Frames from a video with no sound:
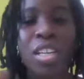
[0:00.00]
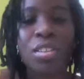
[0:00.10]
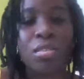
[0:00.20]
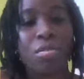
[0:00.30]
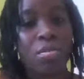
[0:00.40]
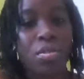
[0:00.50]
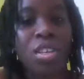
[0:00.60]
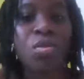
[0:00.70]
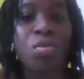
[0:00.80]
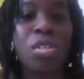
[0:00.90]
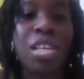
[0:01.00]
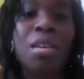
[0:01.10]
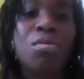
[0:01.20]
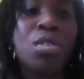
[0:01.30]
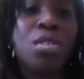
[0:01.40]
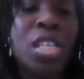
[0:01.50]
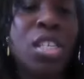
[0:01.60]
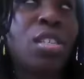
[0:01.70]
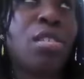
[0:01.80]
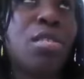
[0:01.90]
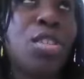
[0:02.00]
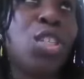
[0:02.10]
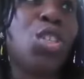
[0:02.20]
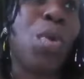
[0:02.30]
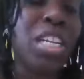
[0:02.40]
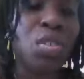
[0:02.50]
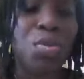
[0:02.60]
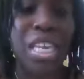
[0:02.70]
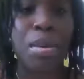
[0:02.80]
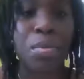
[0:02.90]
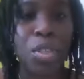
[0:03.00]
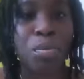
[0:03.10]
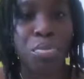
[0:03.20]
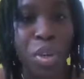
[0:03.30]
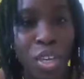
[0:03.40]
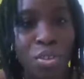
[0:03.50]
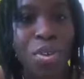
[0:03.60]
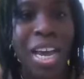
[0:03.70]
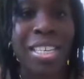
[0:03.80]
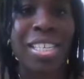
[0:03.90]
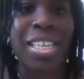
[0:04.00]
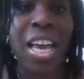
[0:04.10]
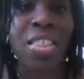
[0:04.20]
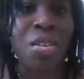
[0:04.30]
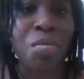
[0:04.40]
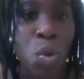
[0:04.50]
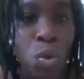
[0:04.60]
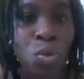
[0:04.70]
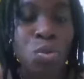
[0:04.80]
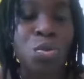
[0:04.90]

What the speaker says: that this situation was able to bring you guys together, mold